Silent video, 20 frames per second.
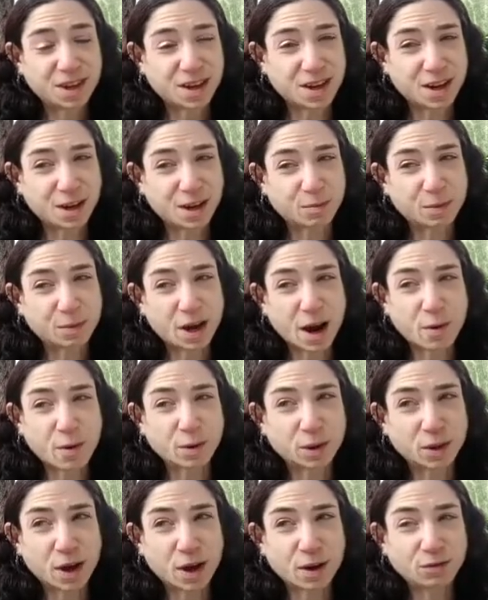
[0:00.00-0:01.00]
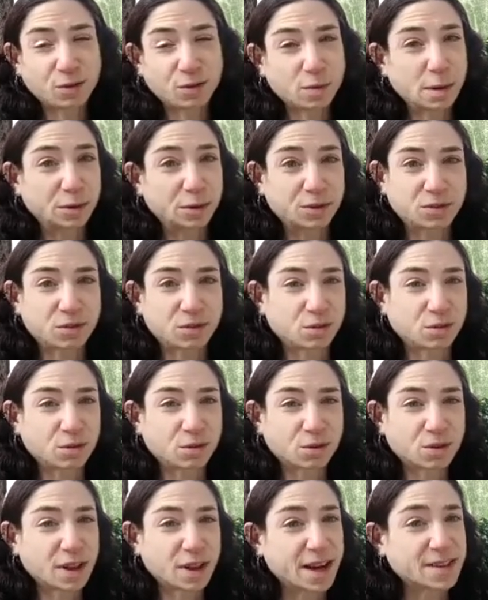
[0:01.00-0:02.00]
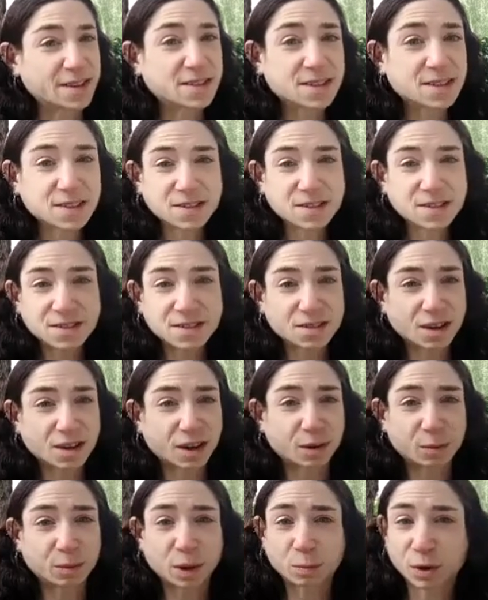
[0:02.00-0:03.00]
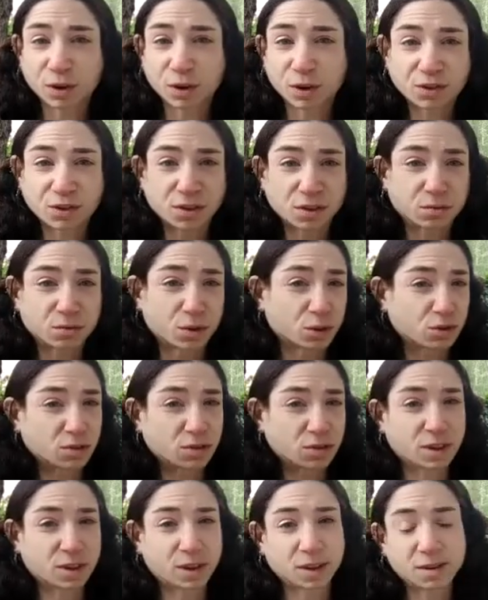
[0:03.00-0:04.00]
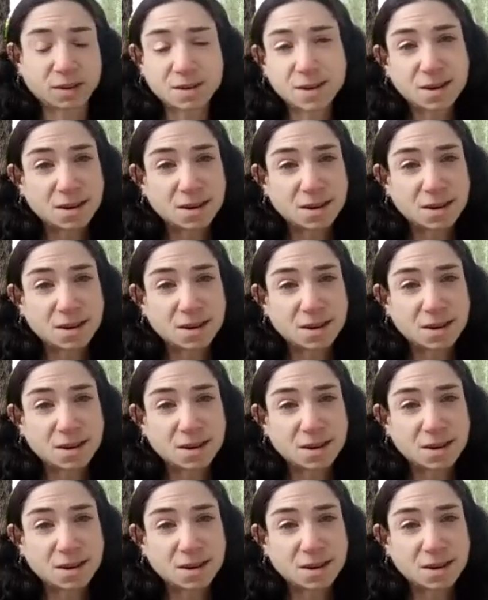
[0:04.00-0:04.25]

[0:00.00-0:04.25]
I would love to be able to do classes in person, virtually.